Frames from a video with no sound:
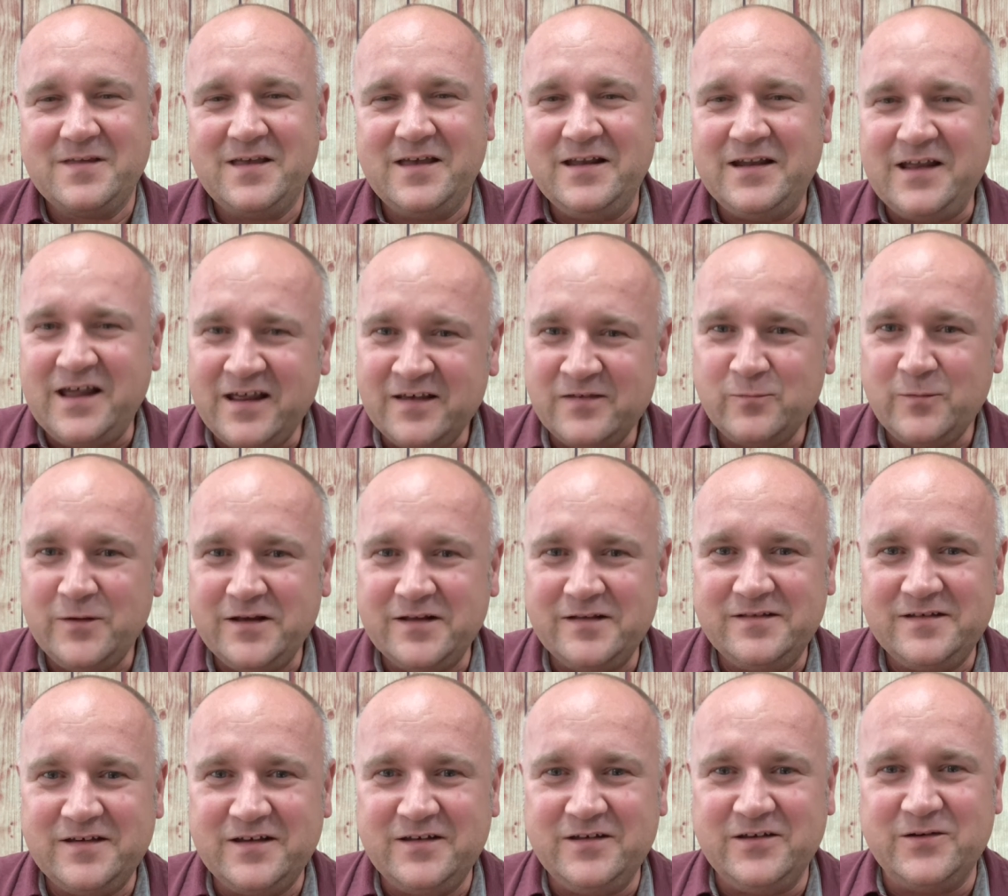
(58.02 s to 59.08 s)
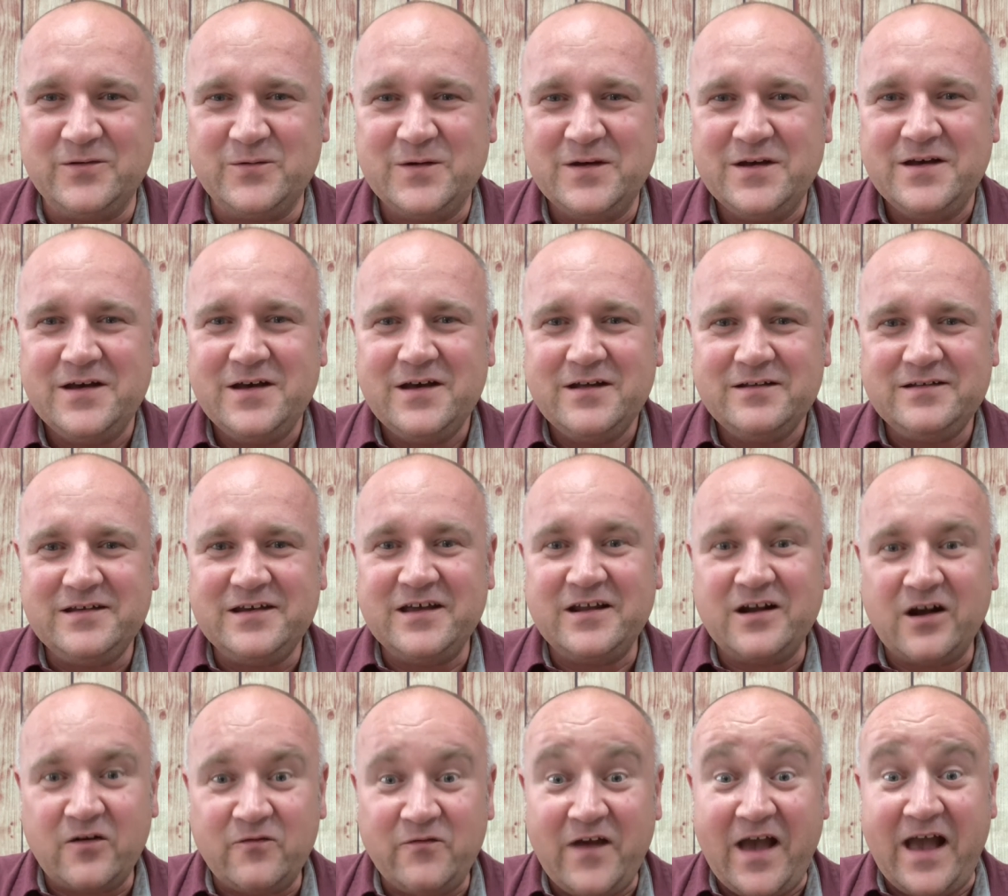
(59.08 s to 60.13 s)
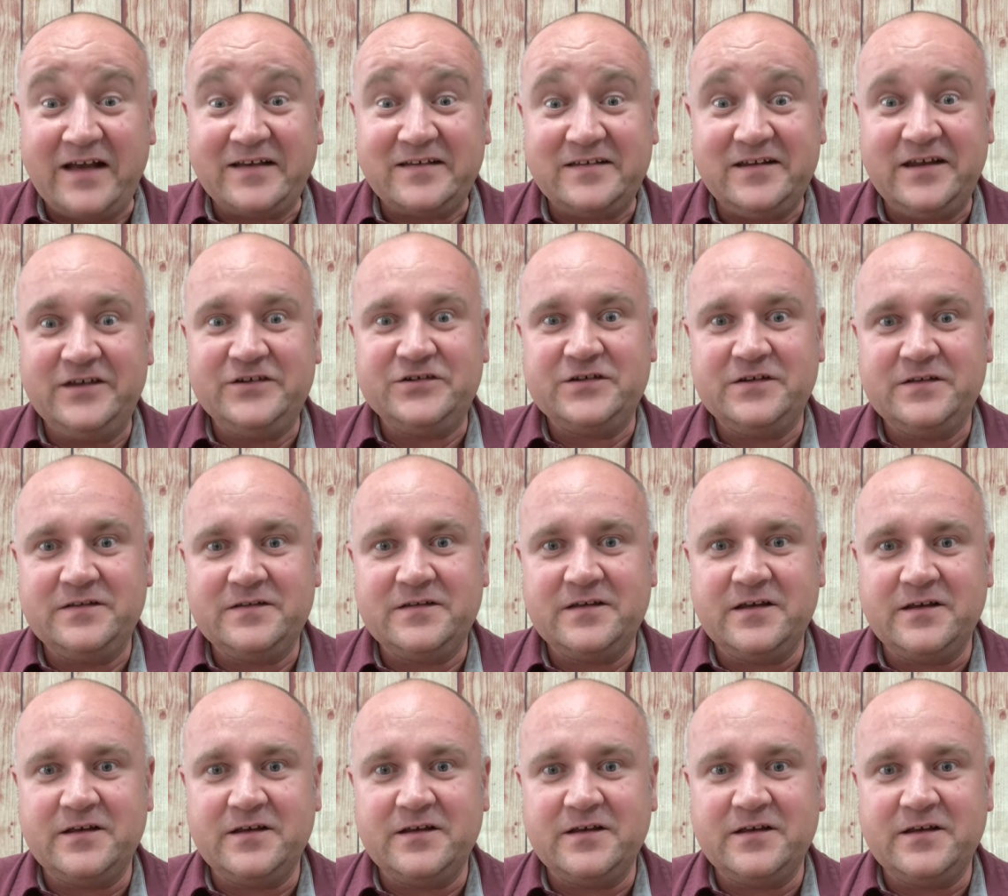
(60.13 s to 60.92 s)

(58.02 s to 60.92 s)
And as we continue to get our vaccinations